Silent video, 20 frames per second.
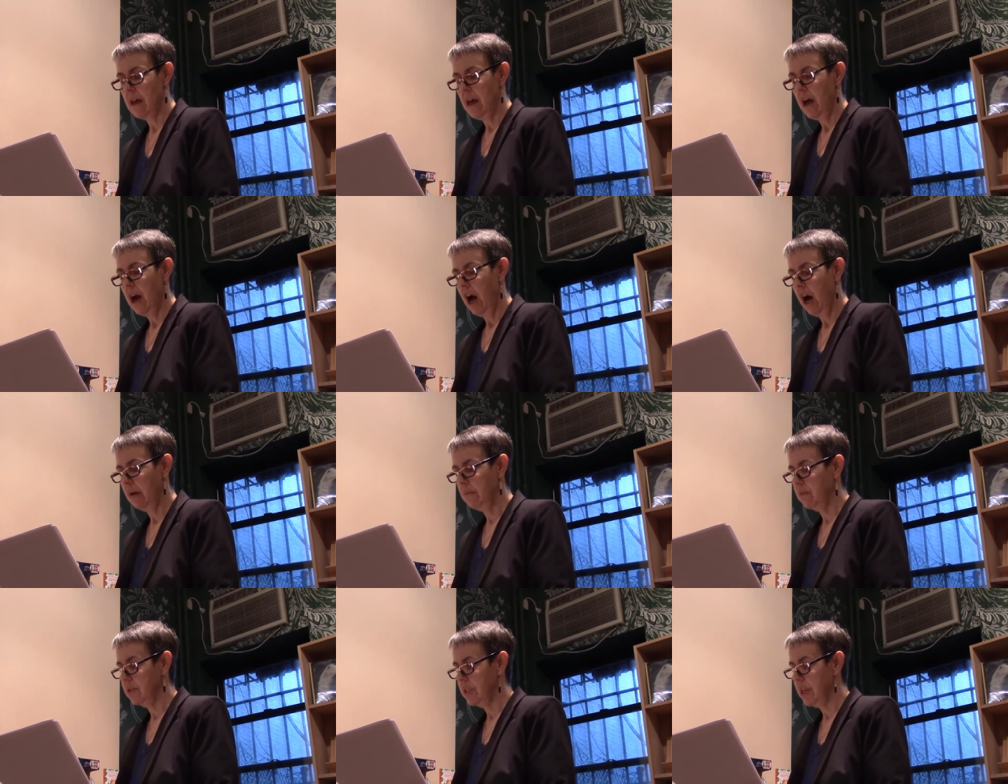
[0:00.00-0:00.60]

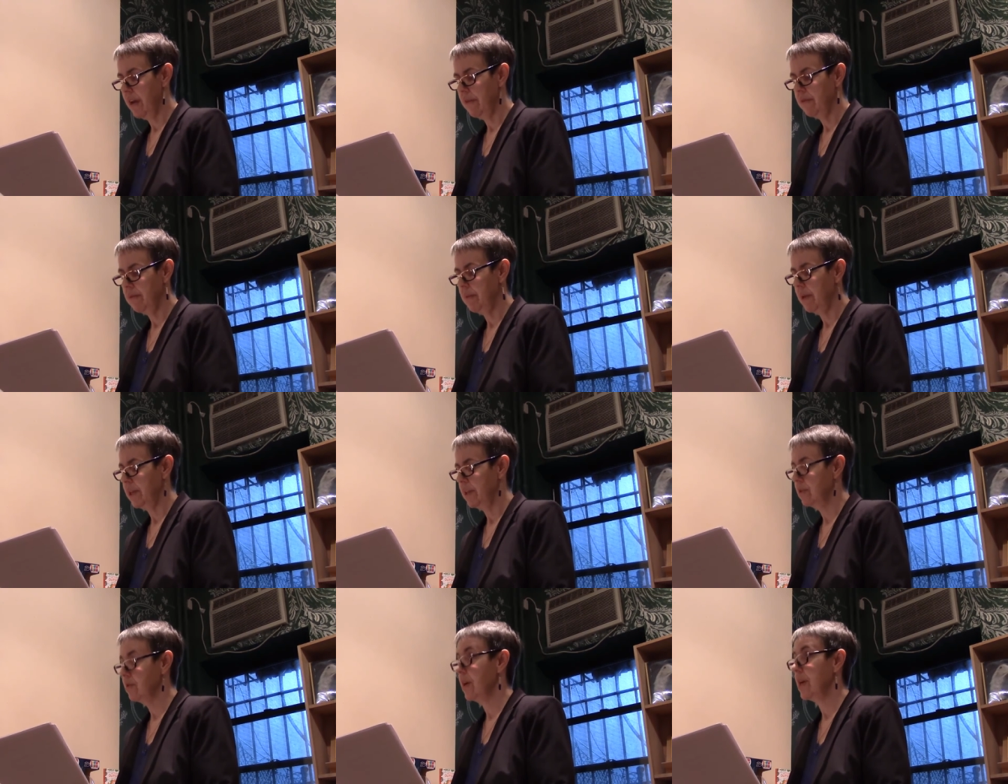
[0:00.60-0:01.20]
Almost
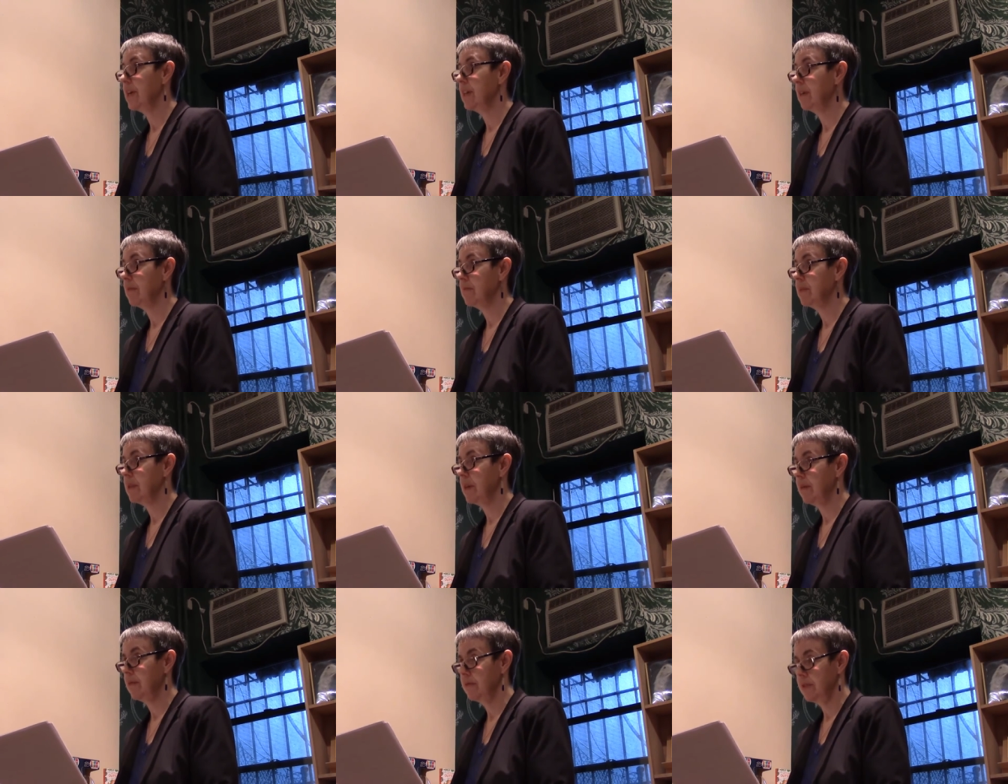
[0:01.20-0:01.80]
everybody drank
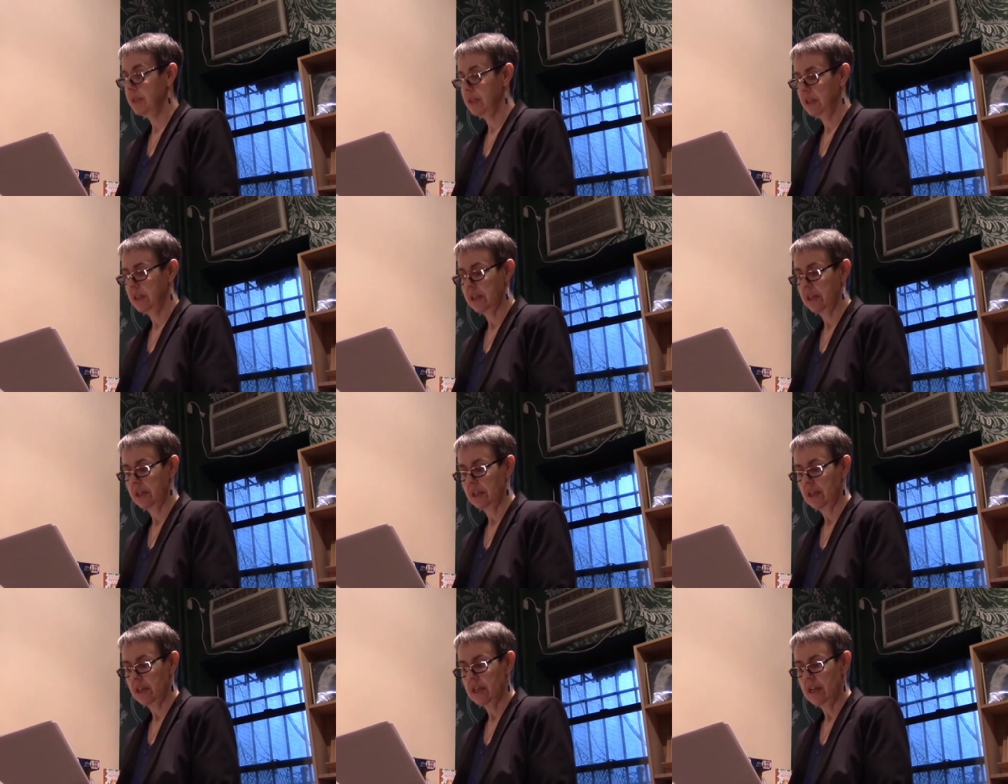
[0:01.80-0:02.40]
themselves silly